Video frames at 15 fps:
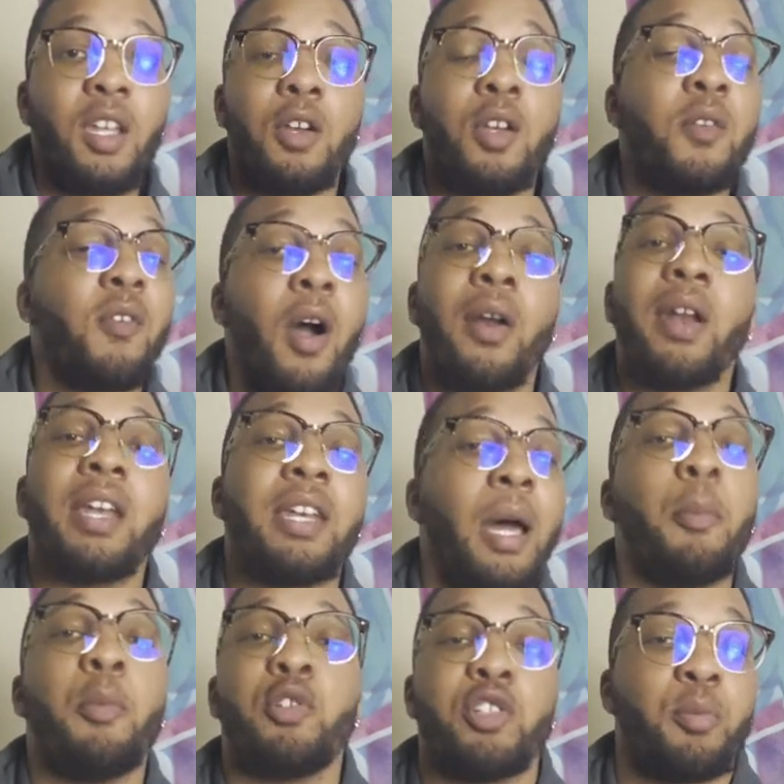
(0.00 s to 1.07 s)
you've already
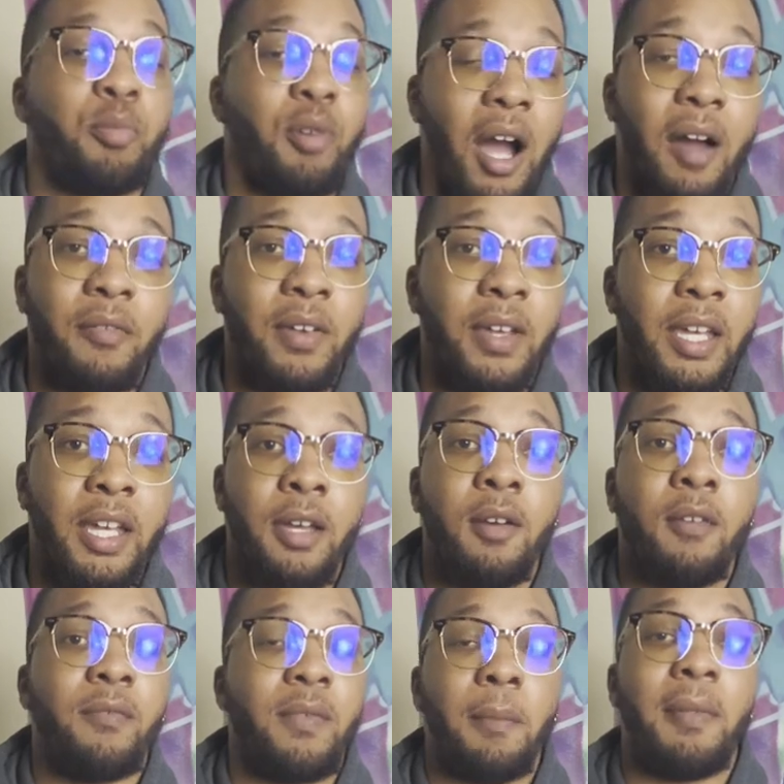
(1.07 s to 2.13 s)
doubled your profit
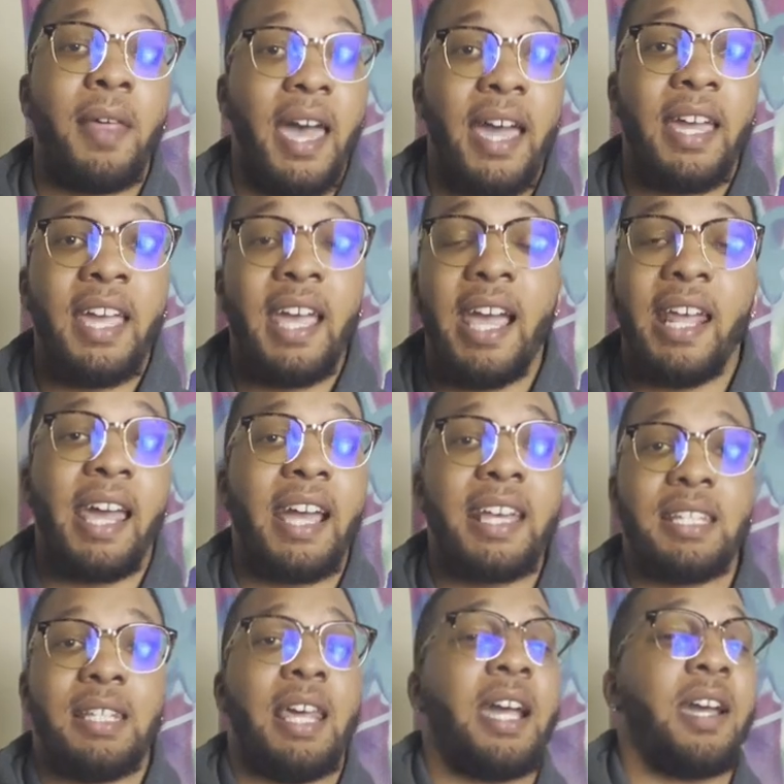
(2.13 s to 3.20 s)
from that. And like I
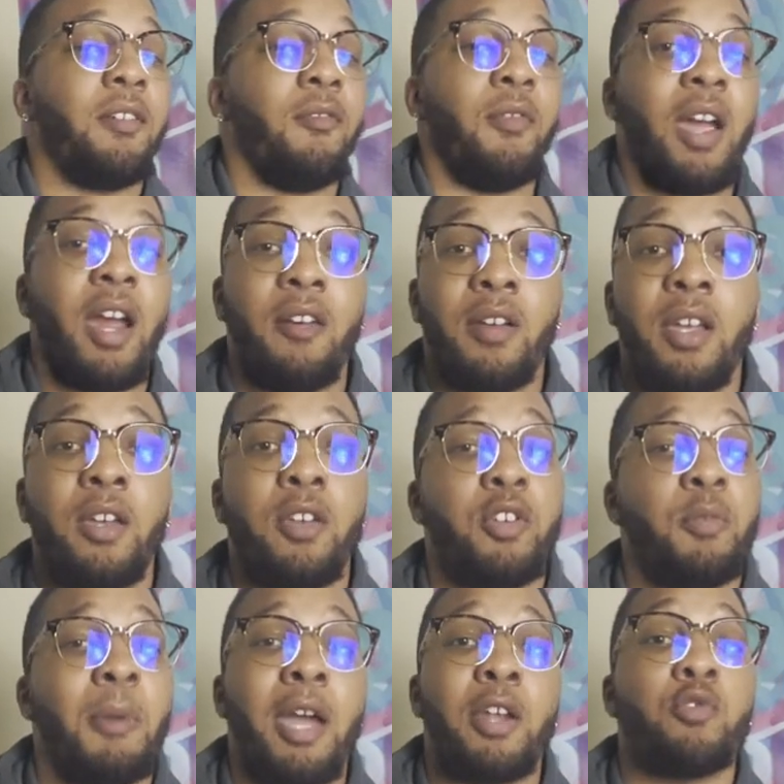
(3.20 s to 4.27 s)
said, that could vary. You
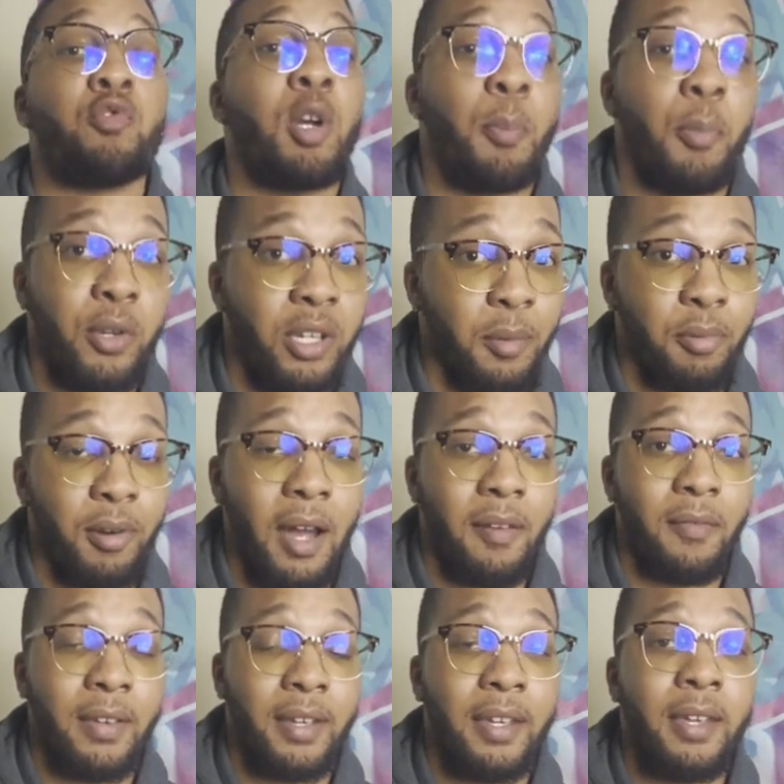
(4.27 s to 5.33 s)
might triple your
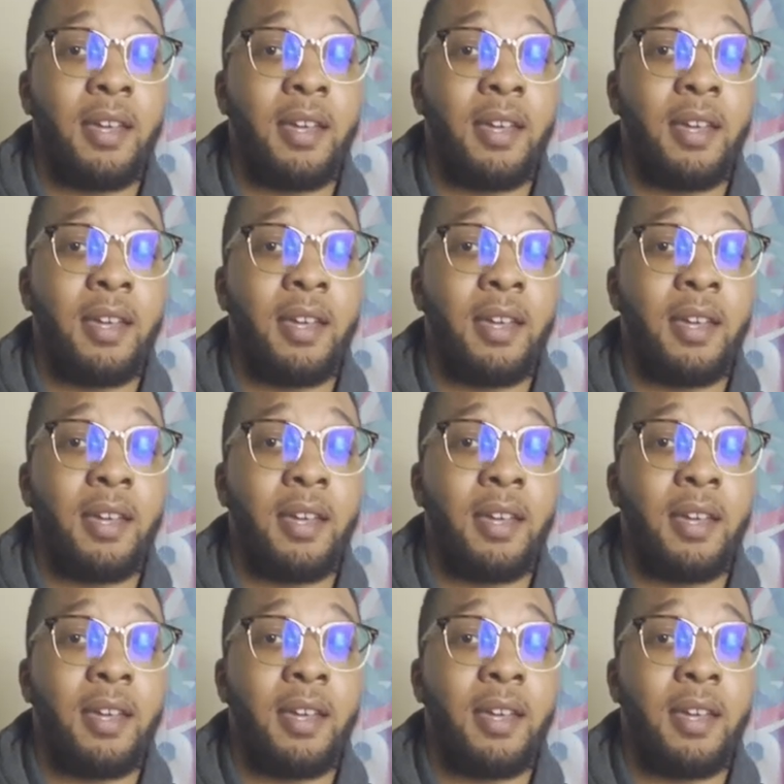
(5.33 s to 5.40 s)
profit.